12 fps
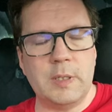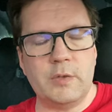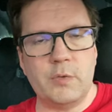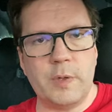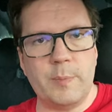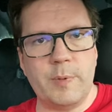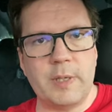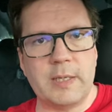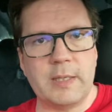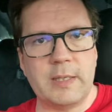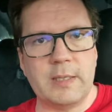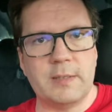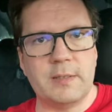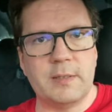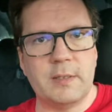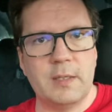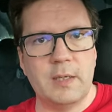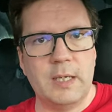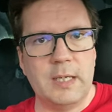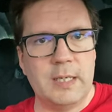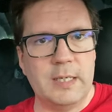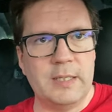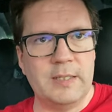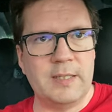a trip like this
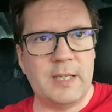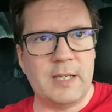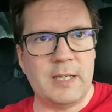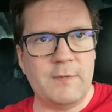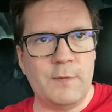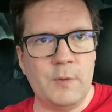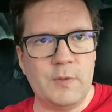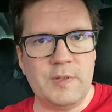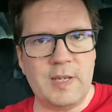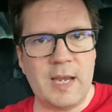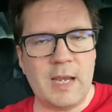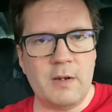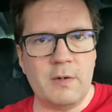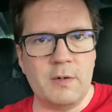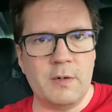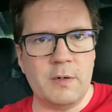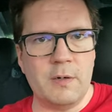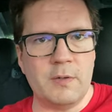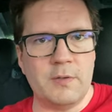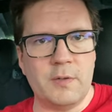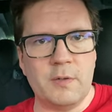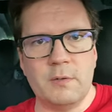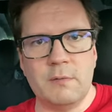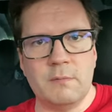is that if you stay under a
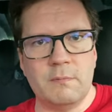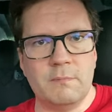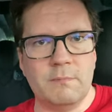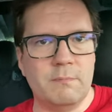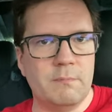certain